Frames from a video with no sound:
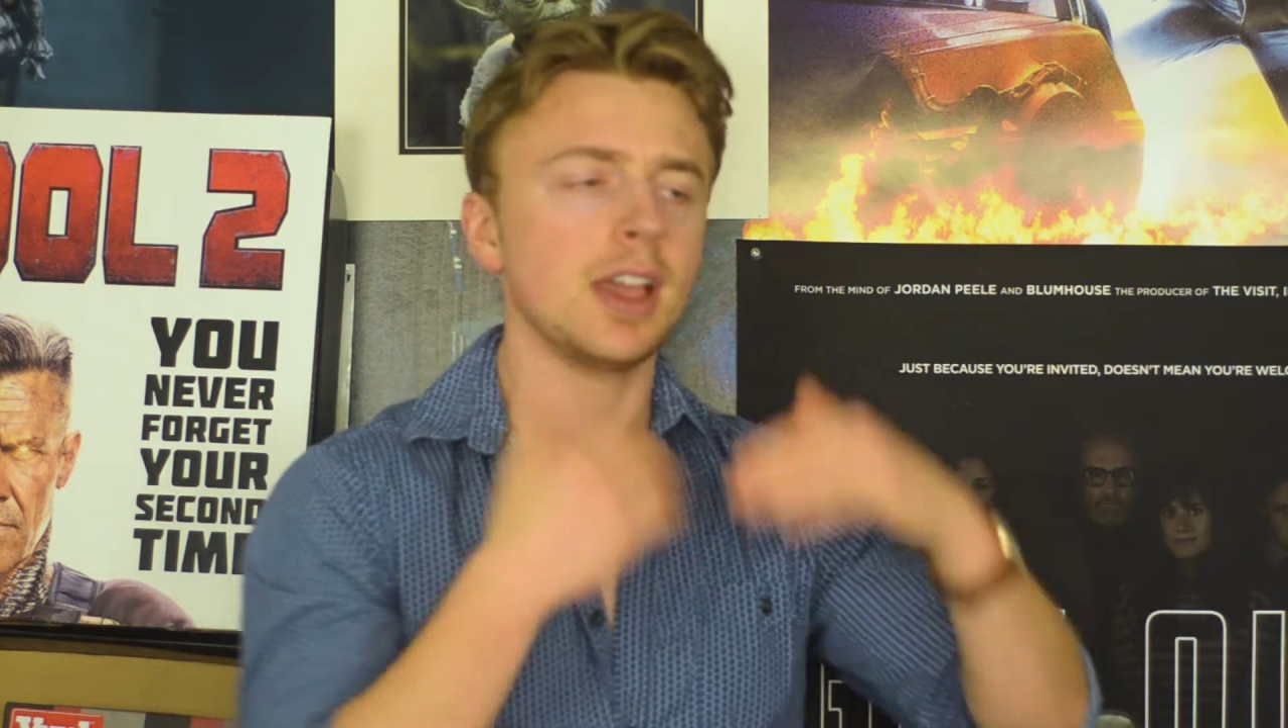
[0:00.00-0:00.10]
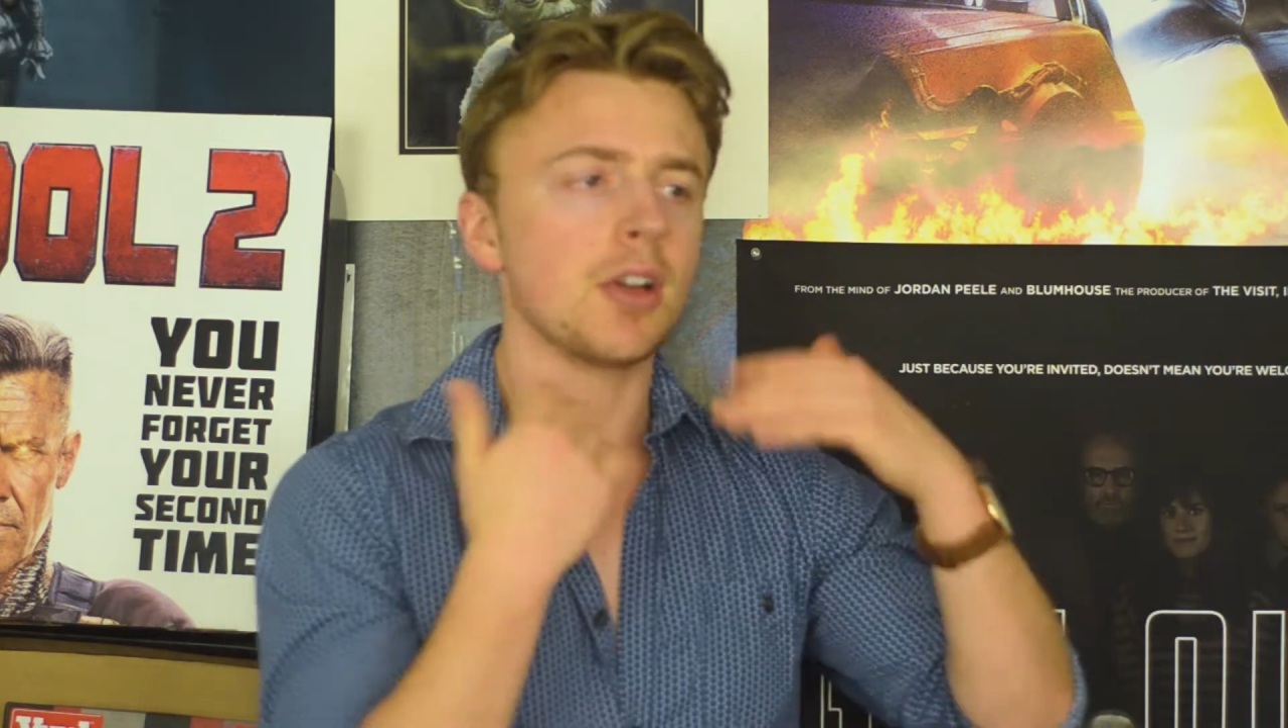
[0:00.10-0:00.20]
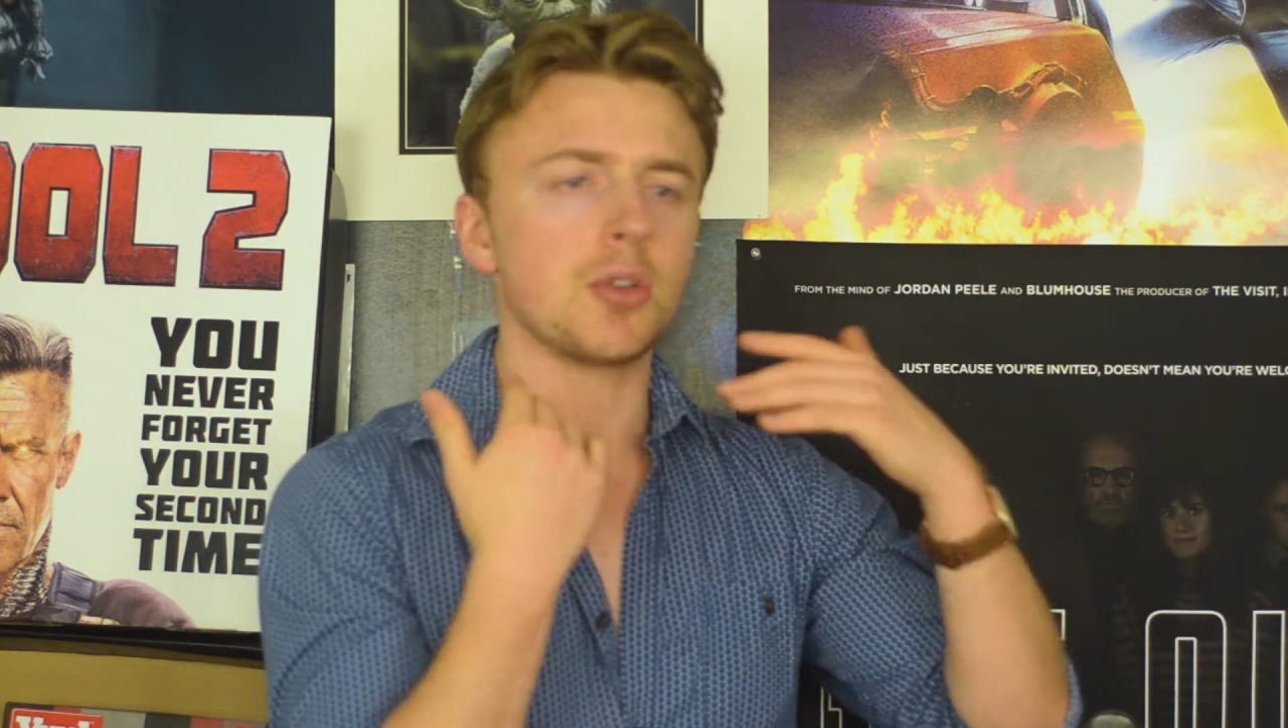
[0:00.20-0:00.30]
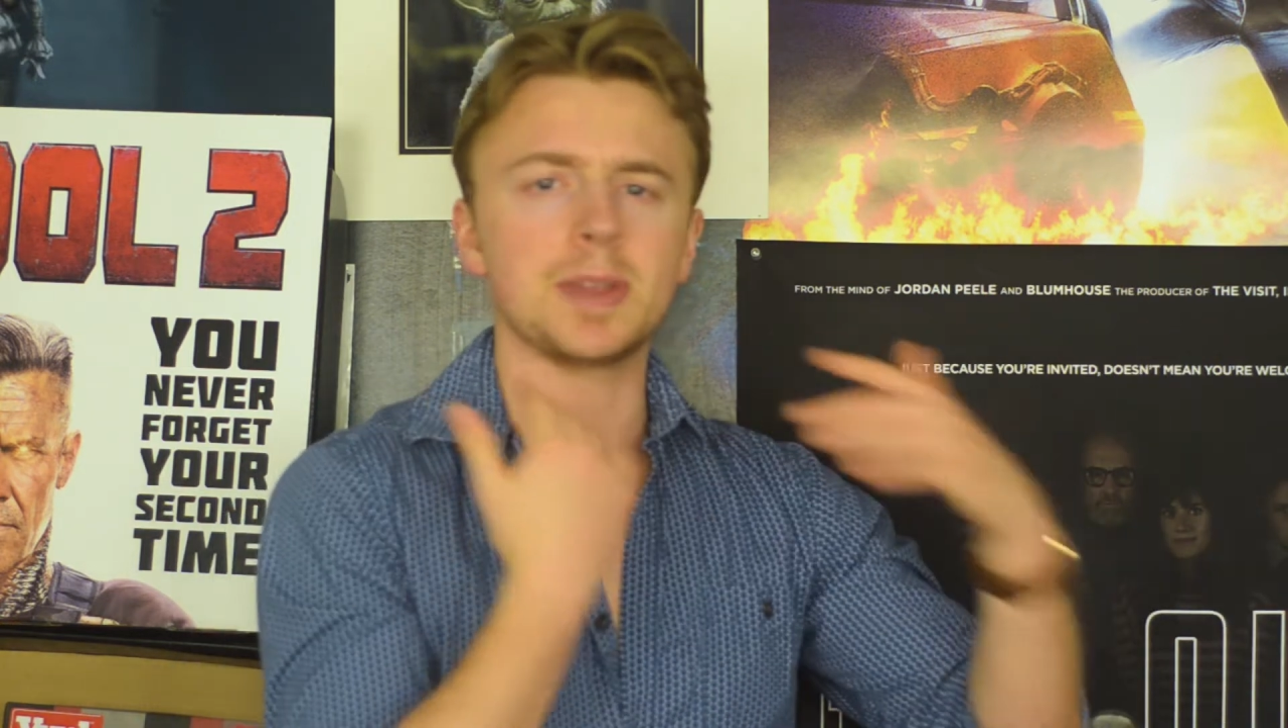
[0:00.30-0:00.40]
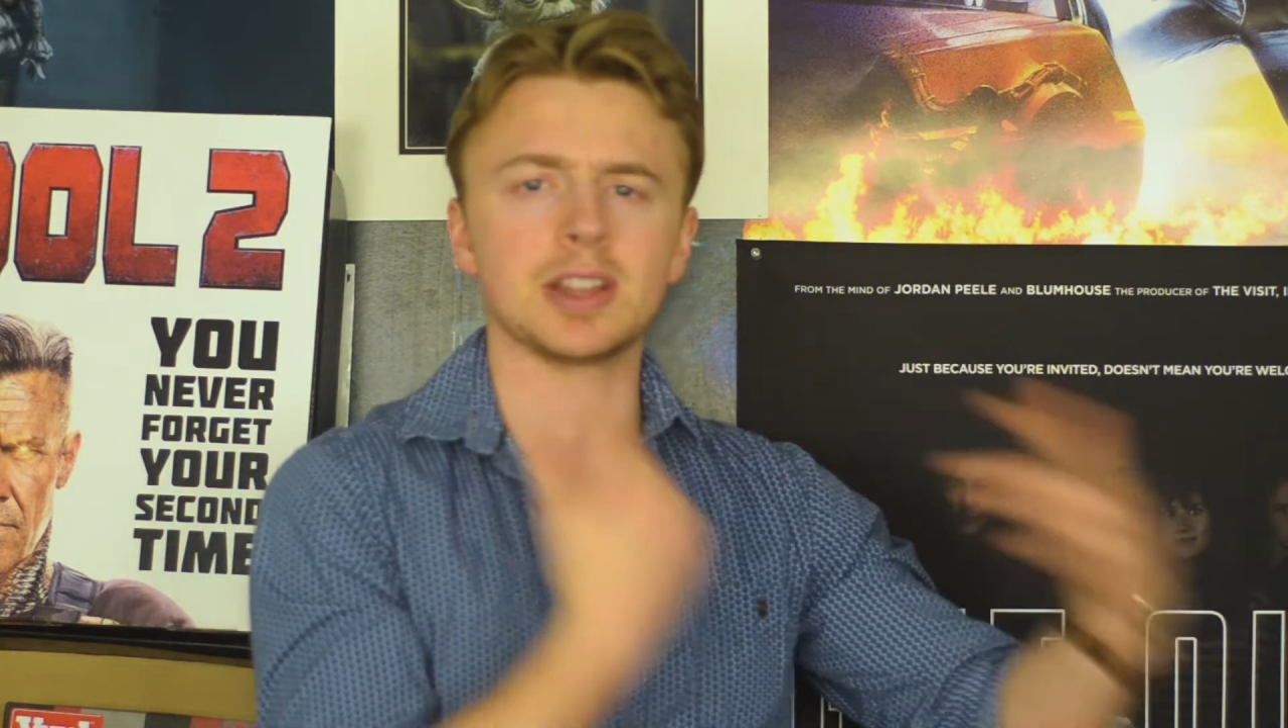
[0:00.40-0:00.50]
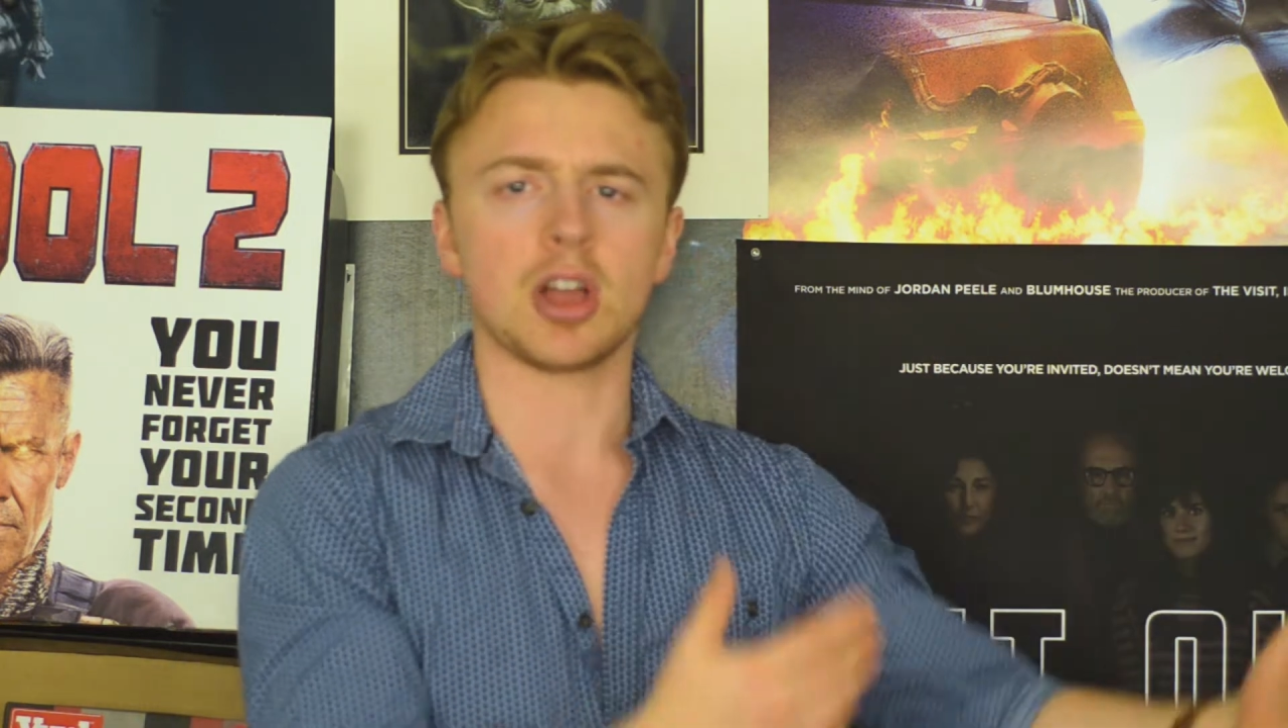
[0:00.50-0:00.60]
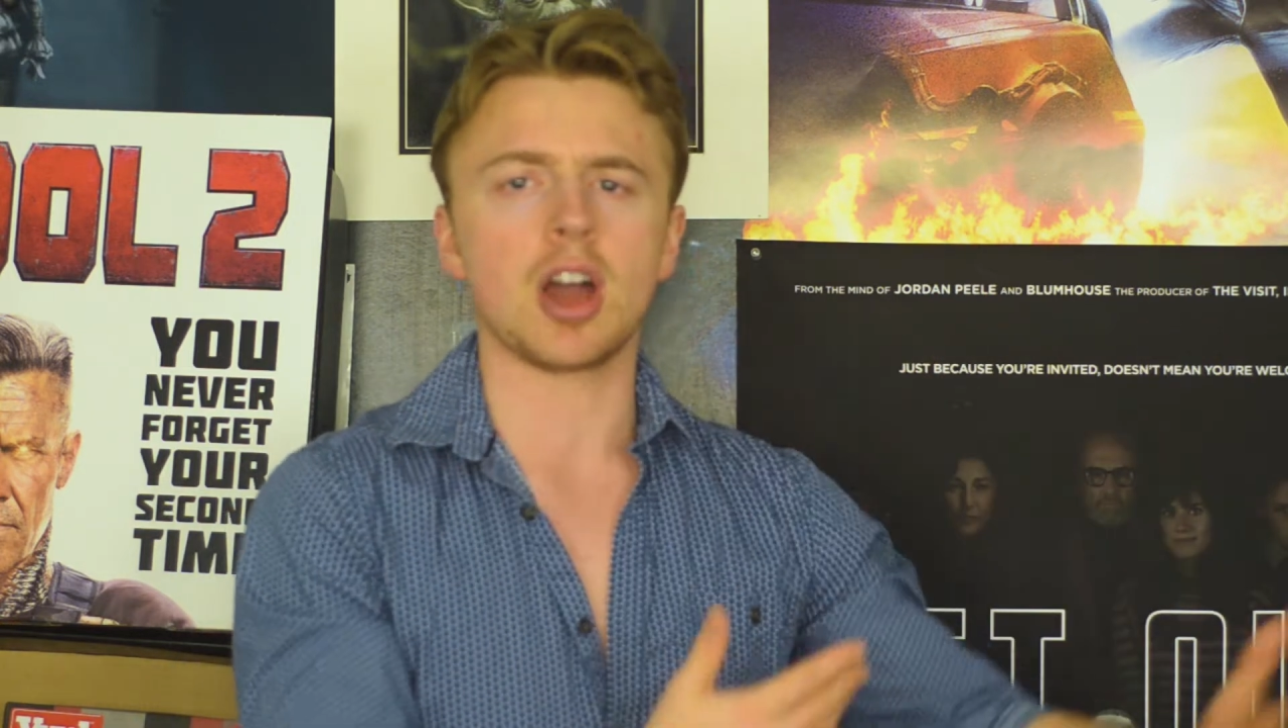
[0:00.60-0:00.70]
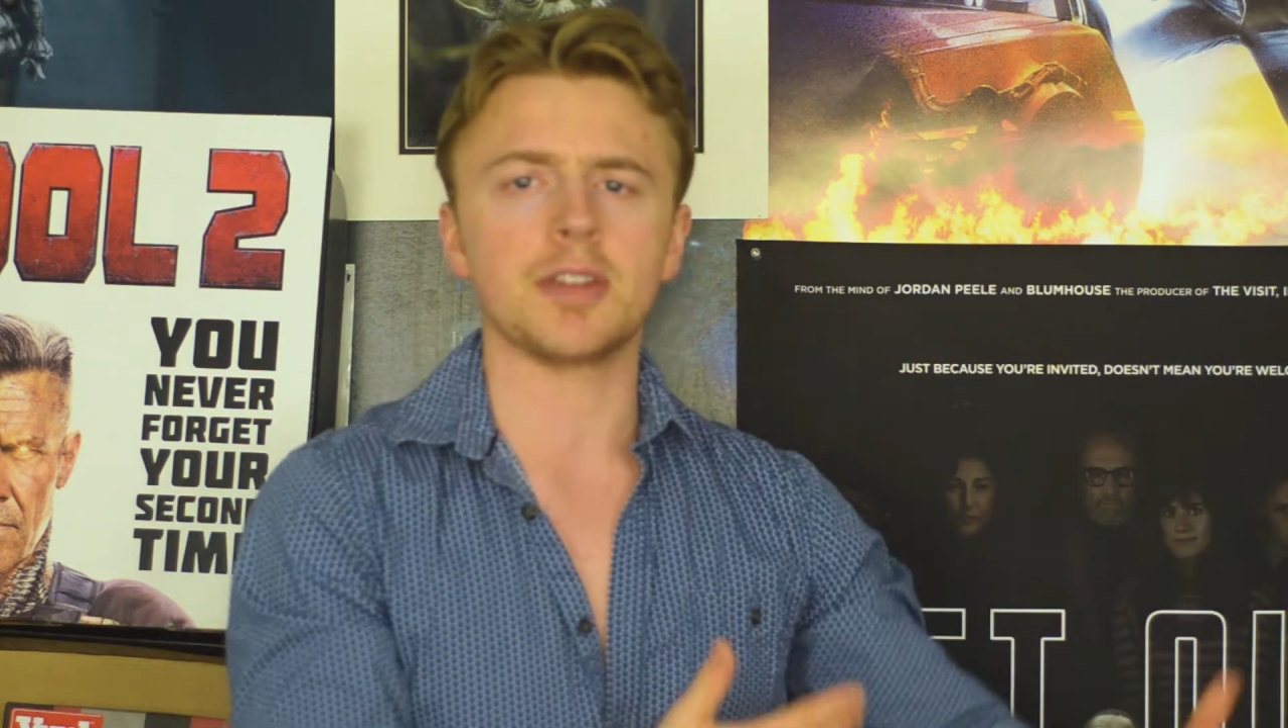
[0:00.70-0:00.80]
It would be a lot